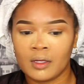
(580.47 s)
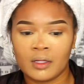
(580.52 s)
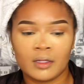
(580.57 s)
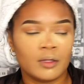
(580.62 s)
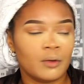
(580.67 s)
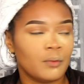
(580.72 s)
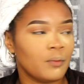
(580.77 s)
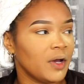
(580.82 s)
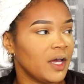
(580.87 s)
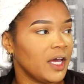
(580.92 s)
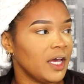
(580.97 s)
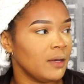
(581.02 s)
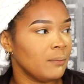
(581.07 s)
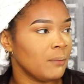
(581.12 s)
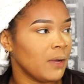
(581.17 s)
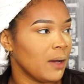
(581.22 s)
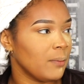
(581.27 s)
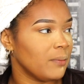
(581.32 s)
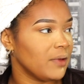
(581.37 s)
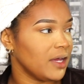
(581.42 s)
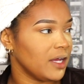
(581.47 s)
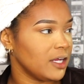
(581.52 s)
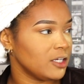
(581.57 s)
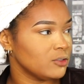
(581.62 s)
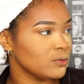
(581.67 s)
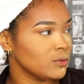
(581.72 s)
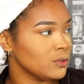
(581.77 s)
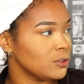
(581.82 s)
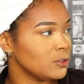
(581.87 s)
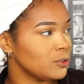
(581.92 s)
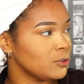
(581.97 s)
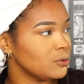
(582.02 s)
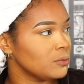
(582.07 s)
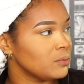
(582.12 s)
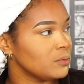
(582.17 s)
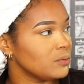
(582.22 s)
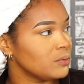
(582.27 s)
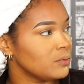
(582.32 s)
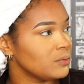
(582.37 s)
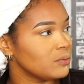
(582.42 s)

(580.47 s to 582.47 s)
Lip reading: the way my bedroom,